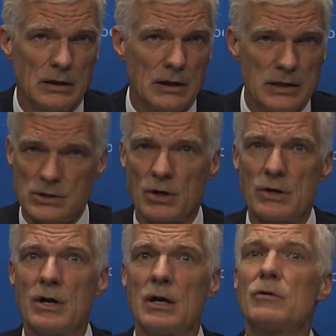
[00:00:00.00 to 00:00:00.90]
It's going
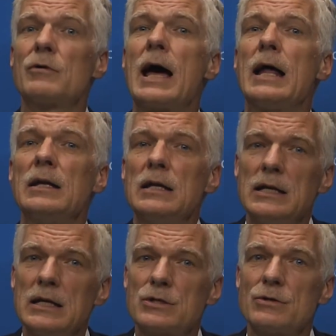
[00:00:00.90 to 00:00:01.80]
to rarely
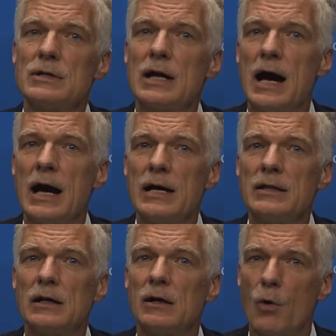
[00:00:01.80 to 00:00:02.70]
lead to an
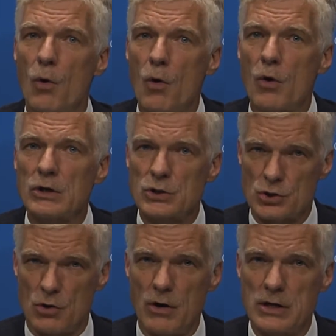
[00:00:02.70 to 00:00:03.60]
either-or
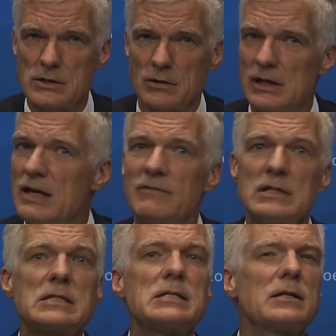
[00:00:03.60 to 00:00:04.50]
choice or even a
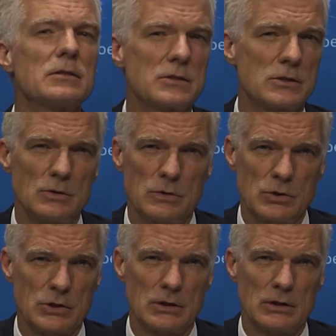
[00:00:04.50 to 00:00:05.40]
single
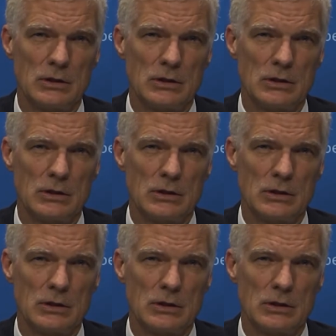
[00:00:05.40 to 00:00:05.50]
solution.